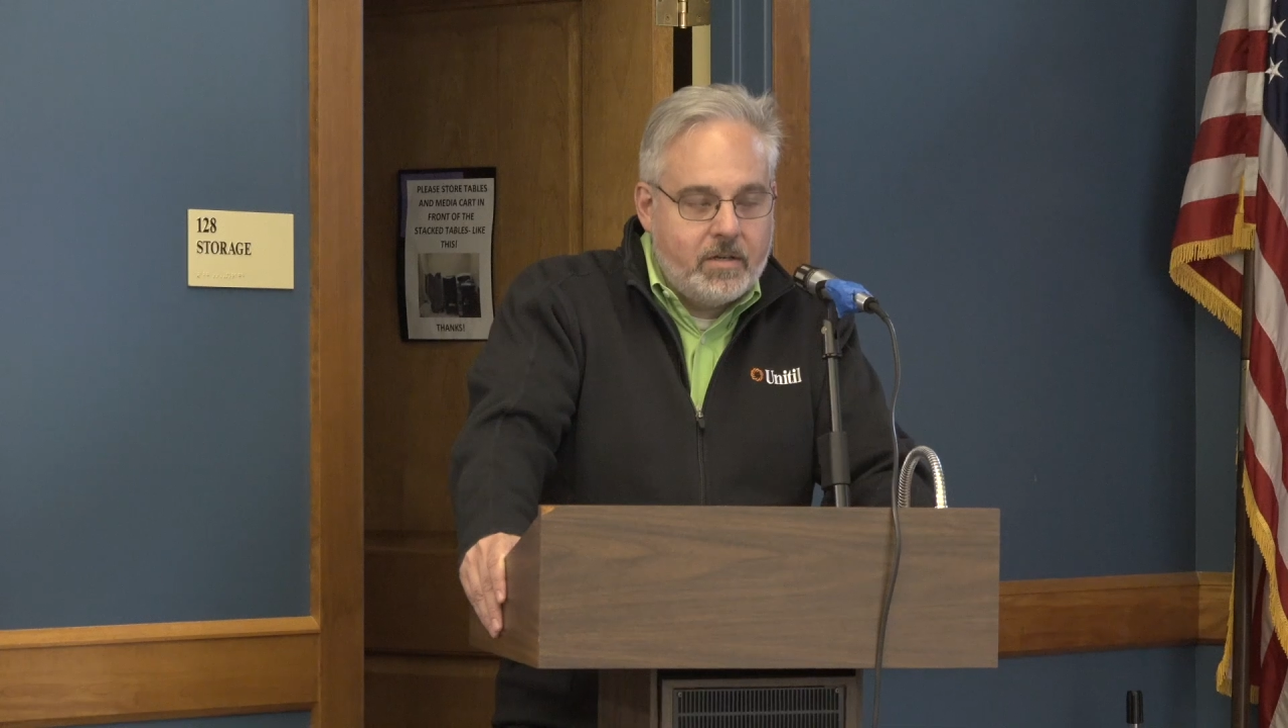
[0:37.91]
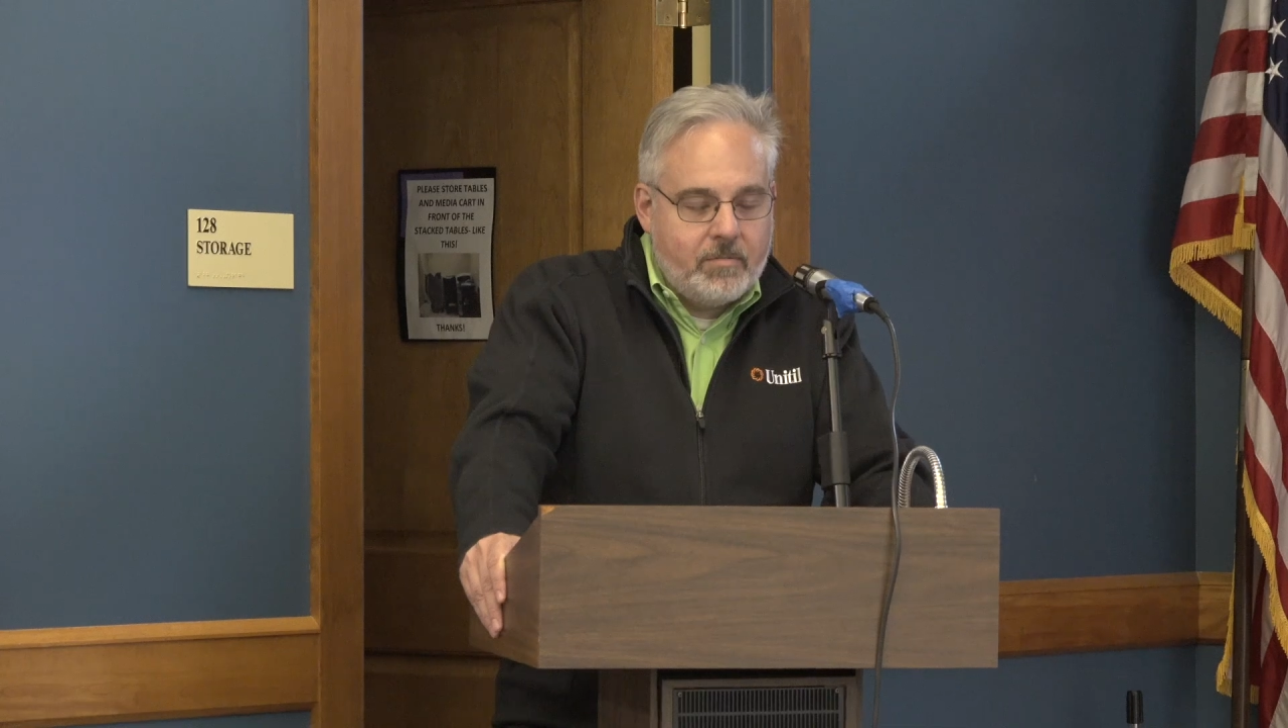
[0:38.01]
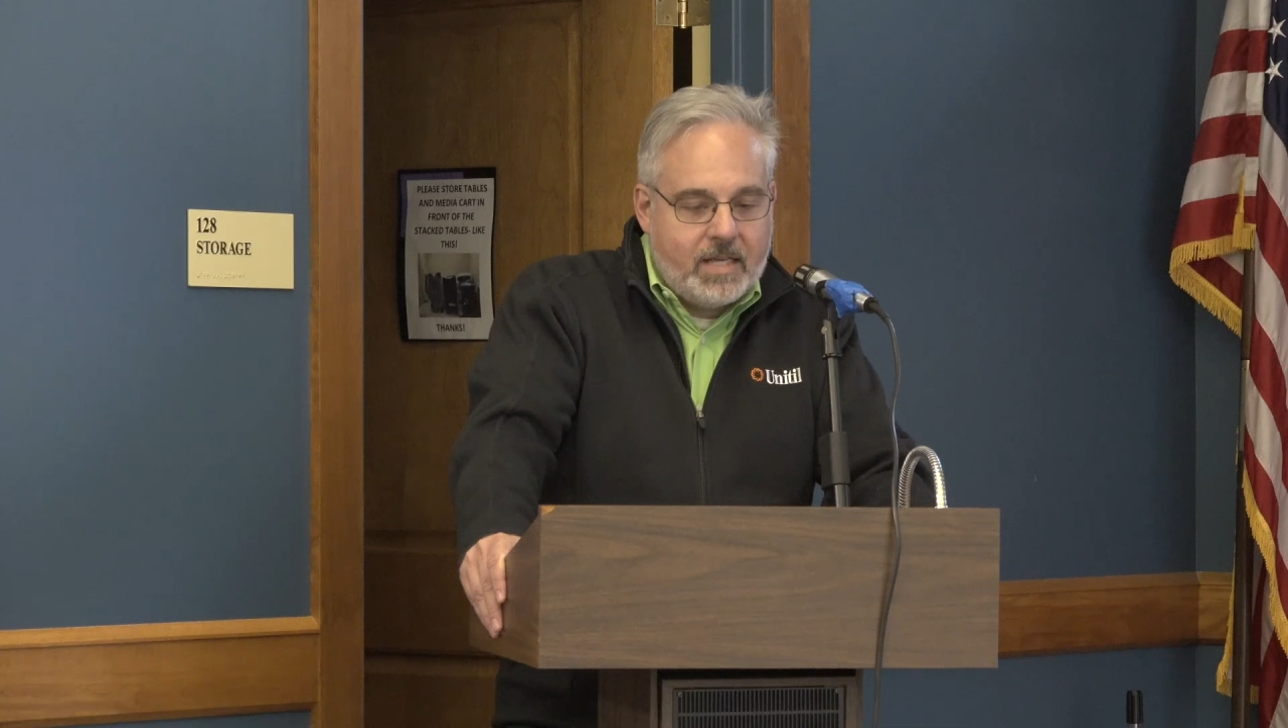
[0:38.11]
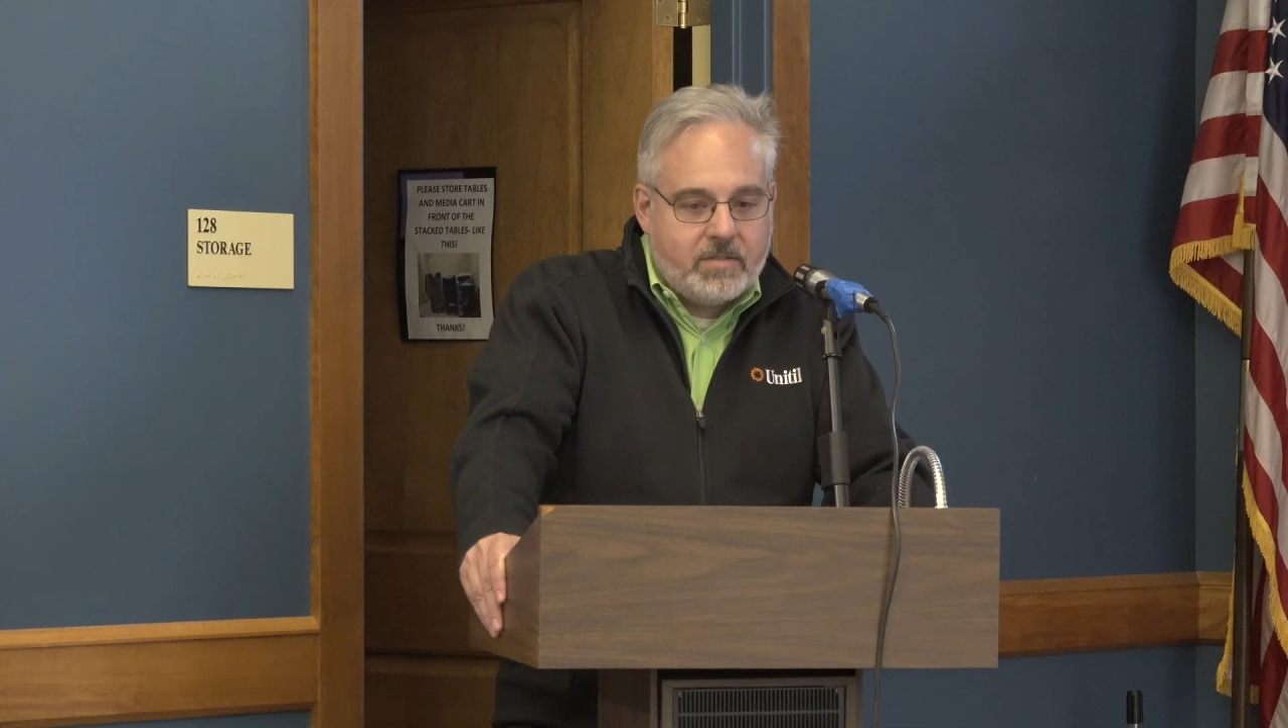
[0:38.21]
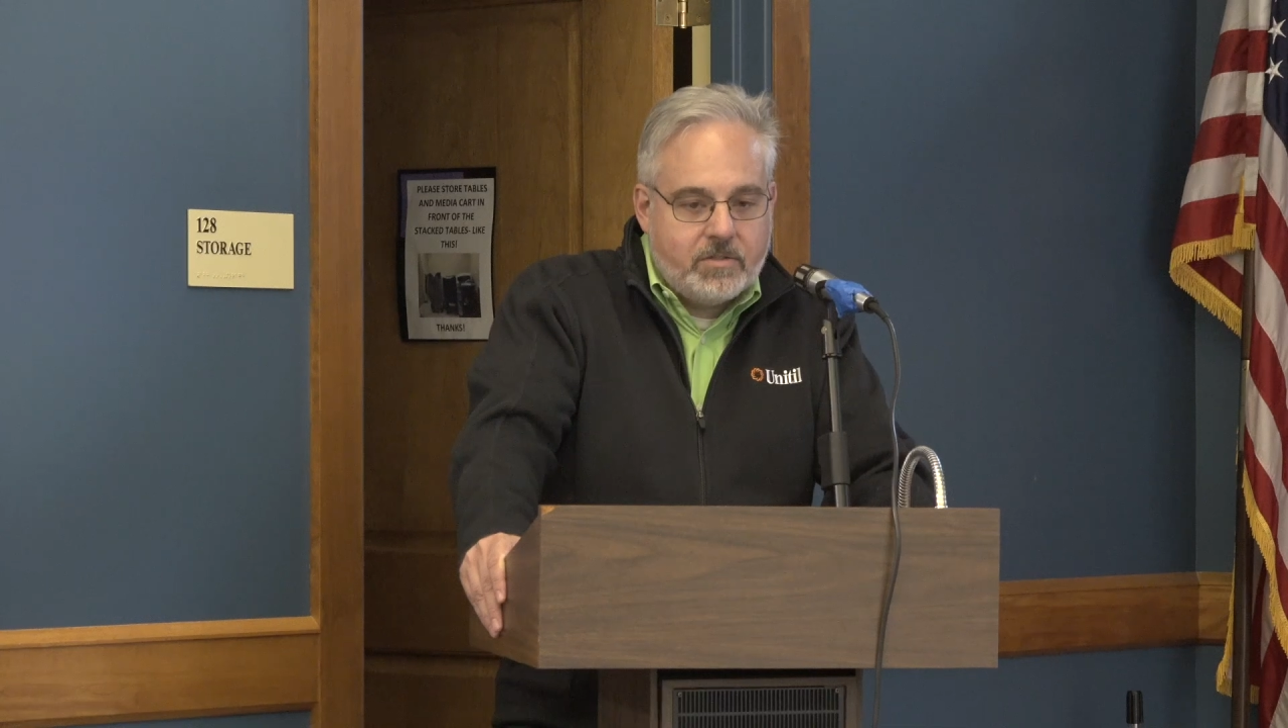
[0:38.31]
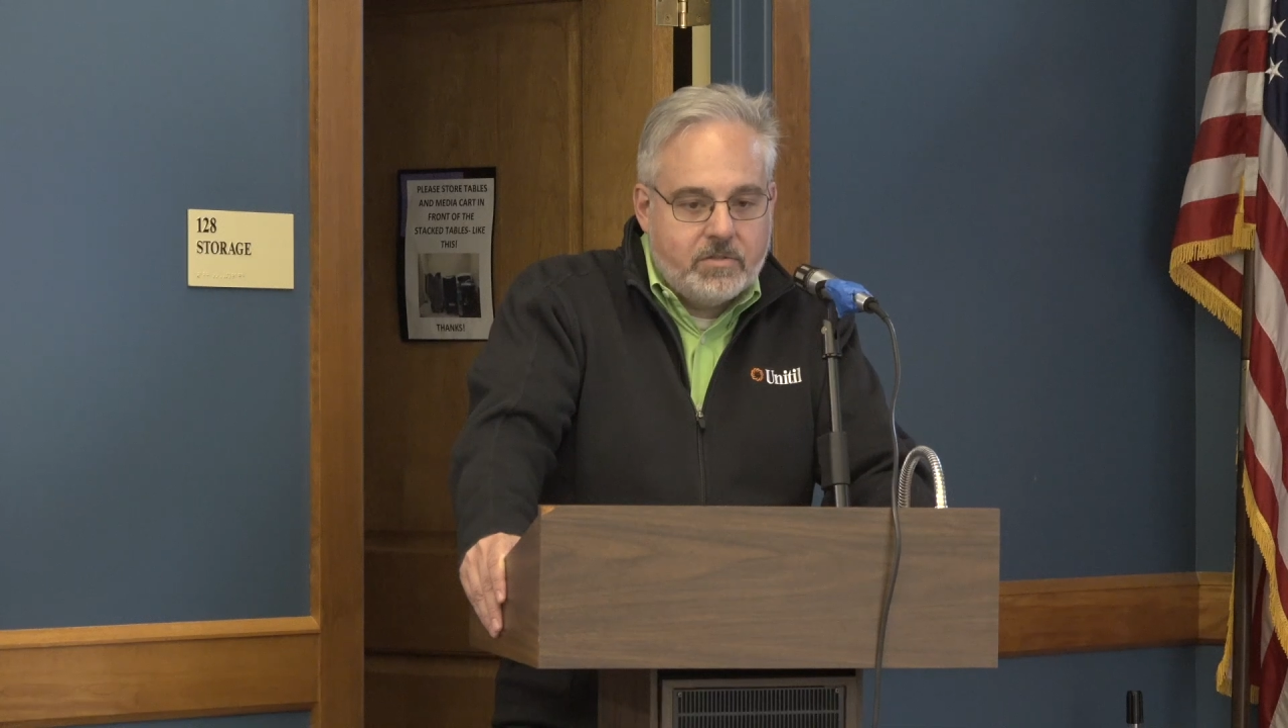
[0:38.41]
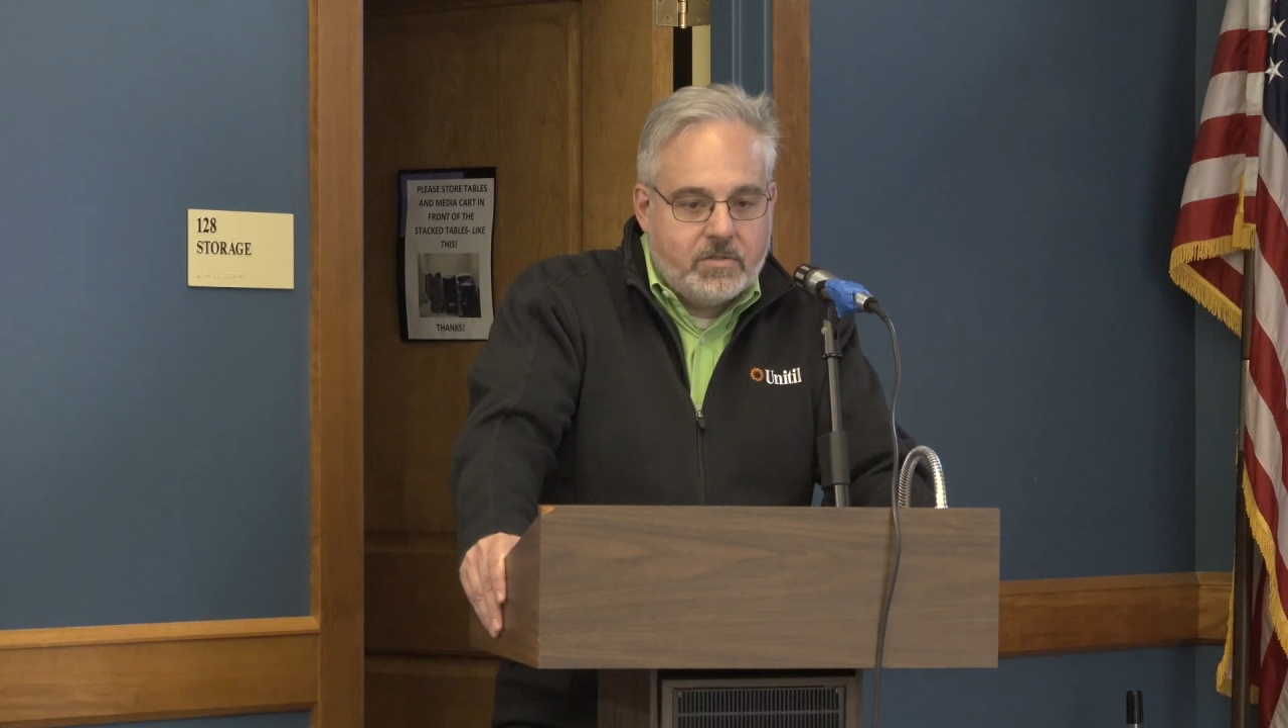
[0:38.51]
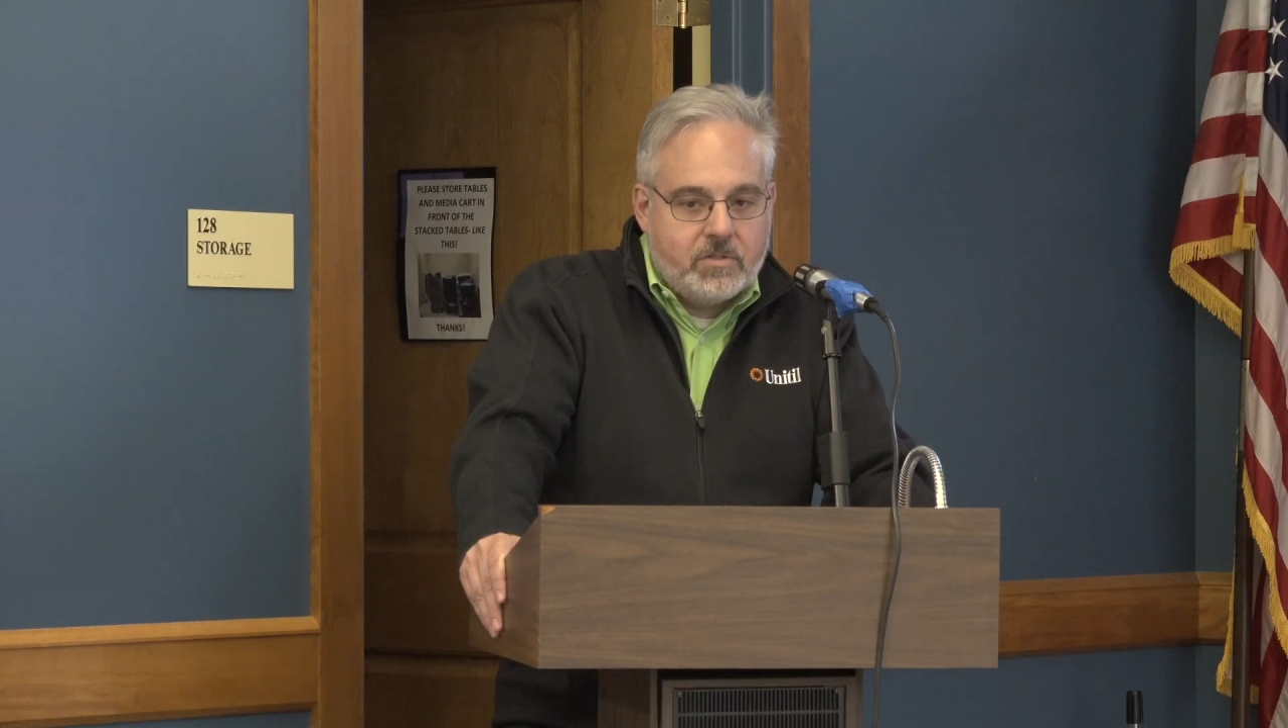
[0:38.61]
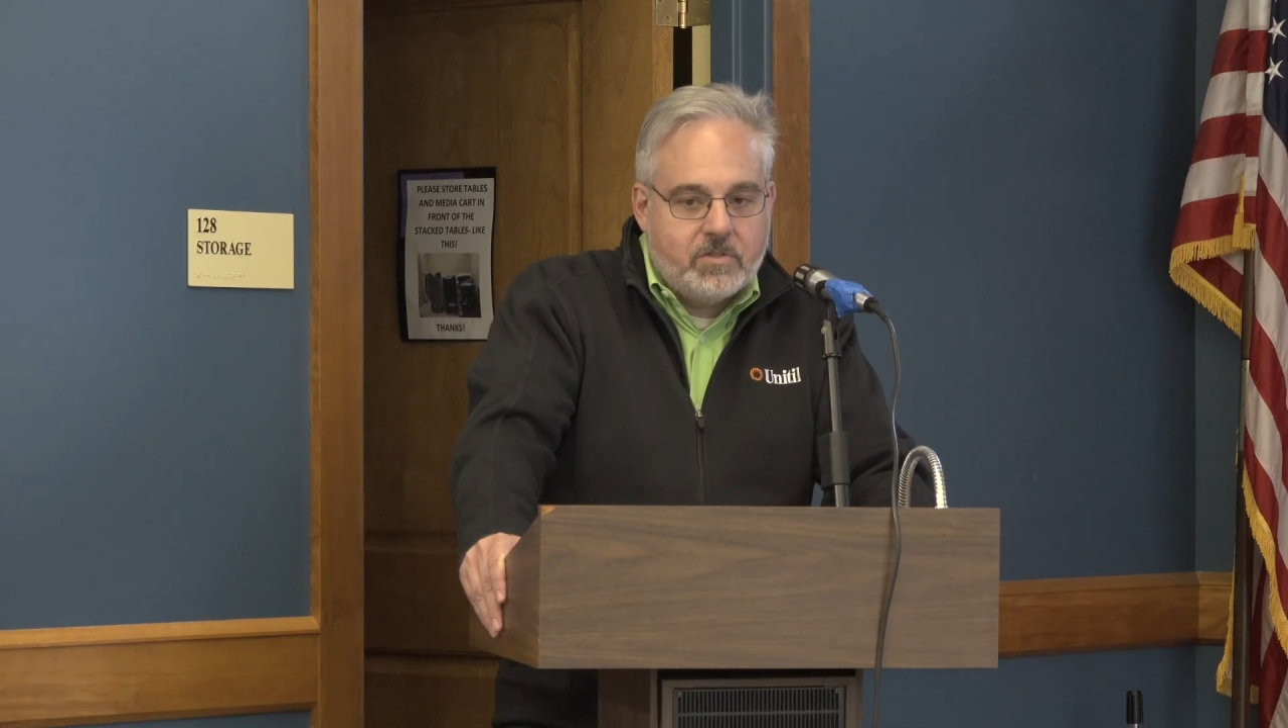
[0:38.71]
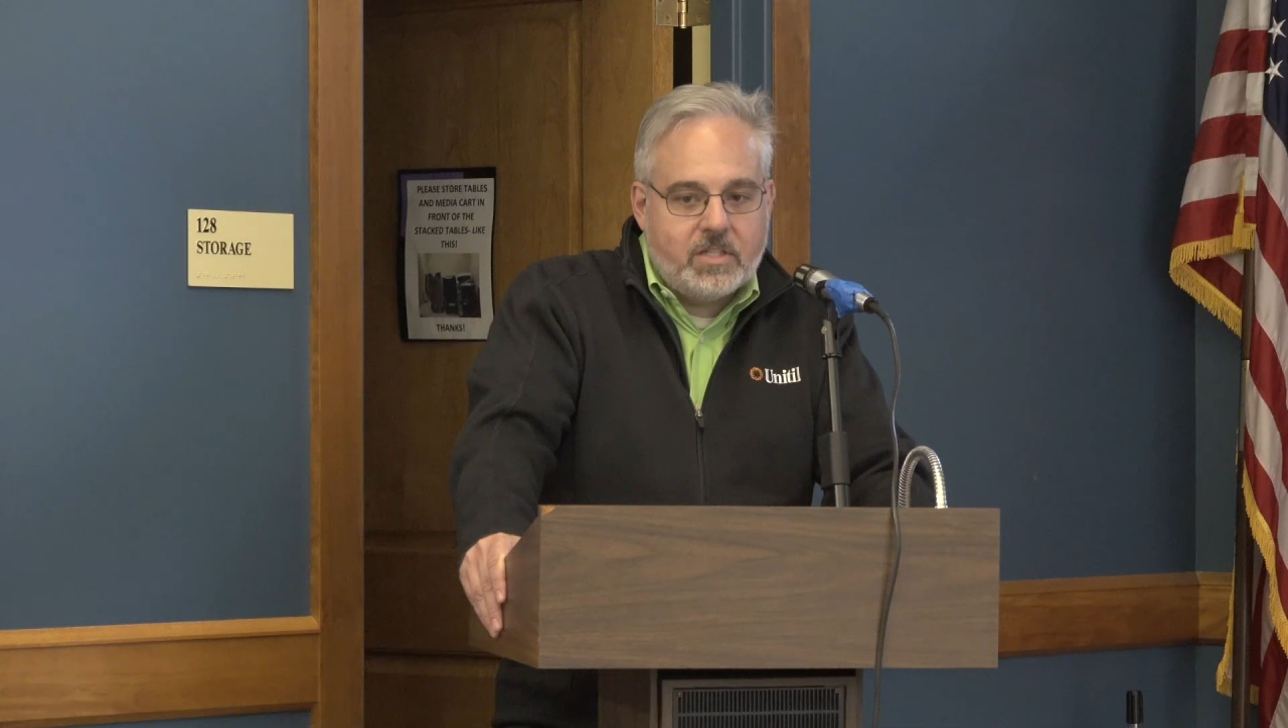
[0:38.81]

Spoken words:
in Massachusetts